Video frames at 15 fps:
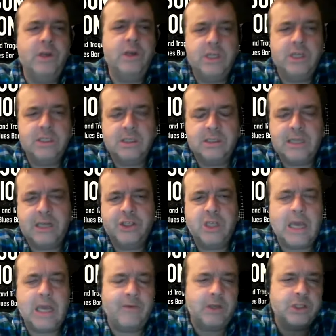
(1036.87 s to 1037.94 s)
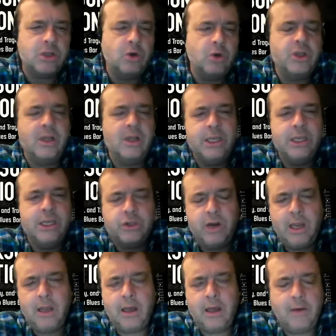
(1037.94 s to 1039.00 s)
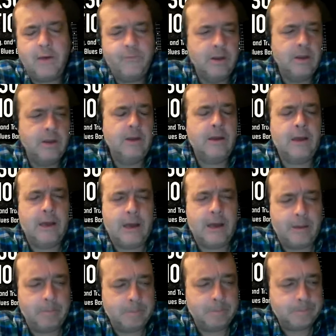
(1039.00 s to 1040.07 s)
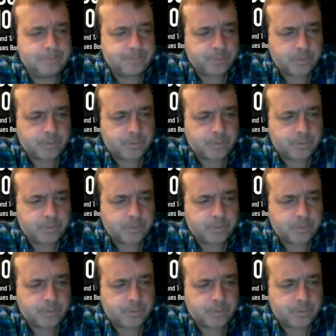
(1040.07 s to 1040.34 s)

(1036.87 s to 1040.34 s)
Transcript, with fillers: which is essentially kind of a social history of um,